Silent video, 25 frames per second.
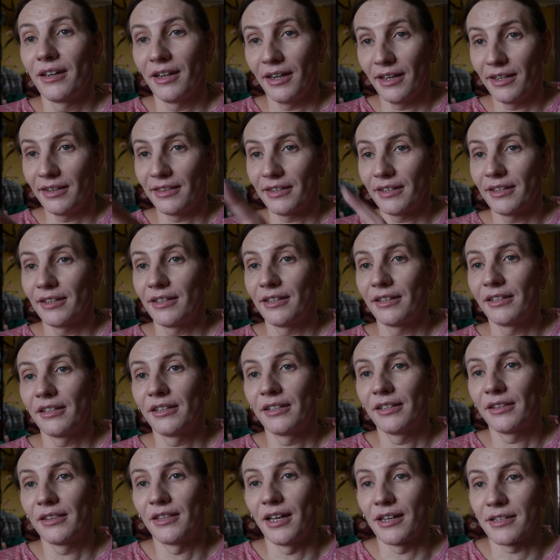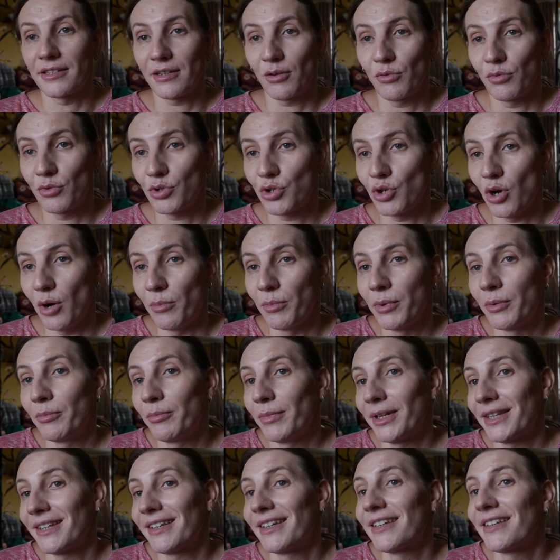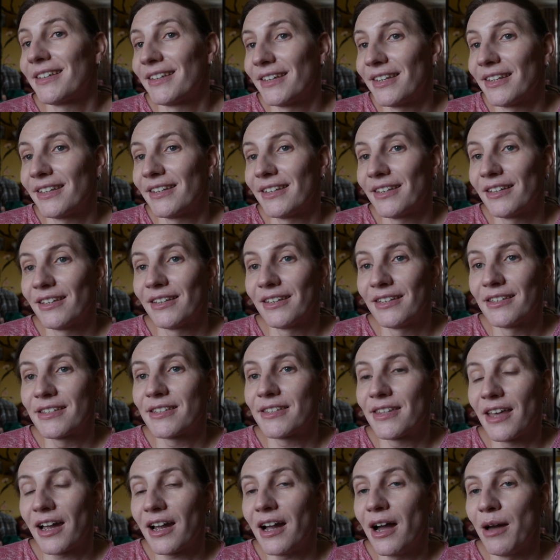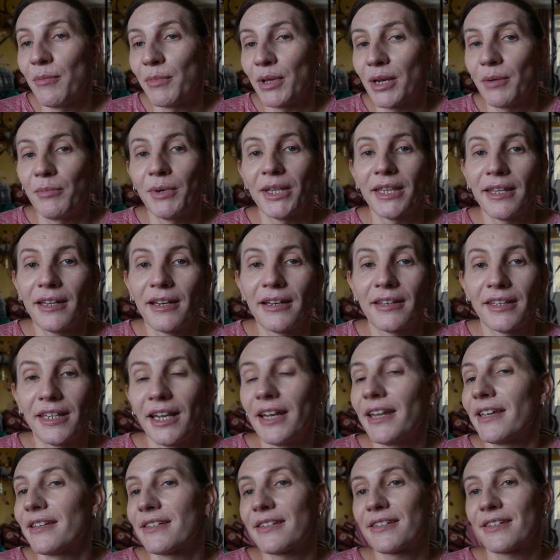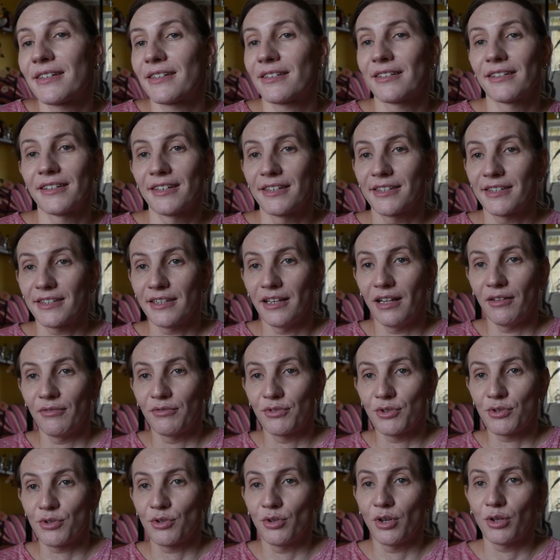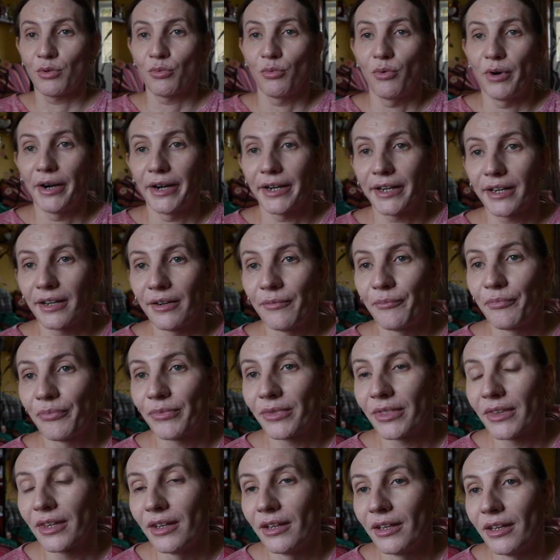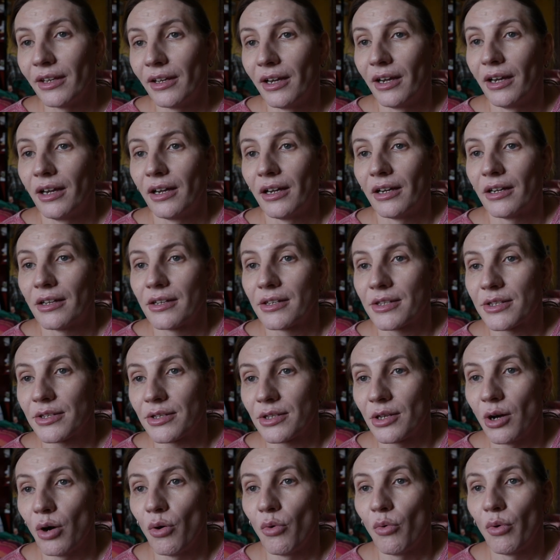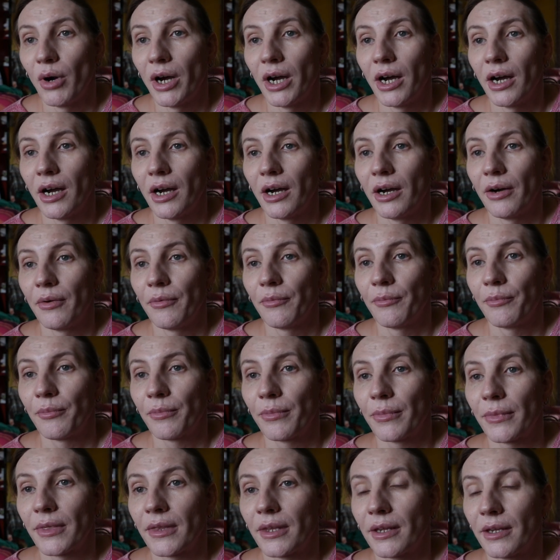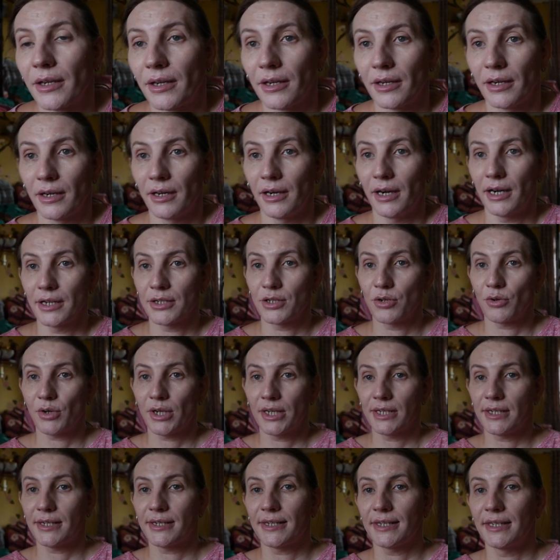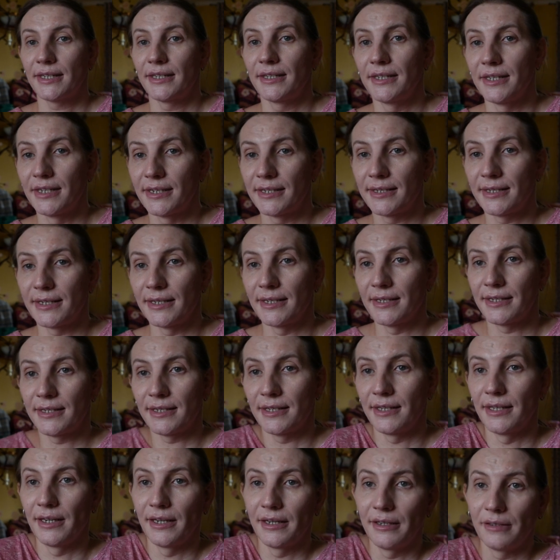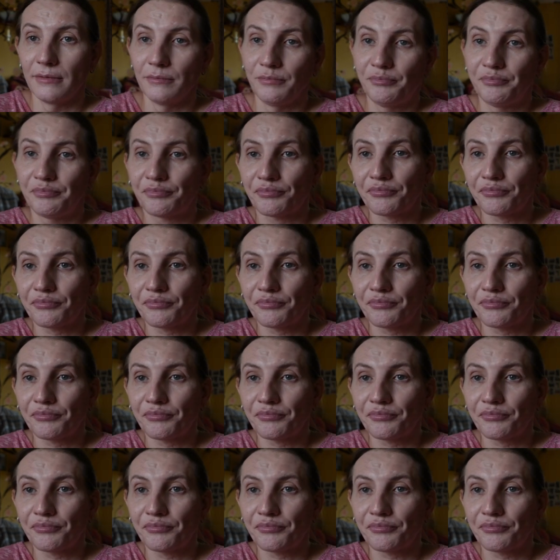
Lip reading: and it does a good job, but it's the camera, but the lens itself does not work. So as you can see, this is the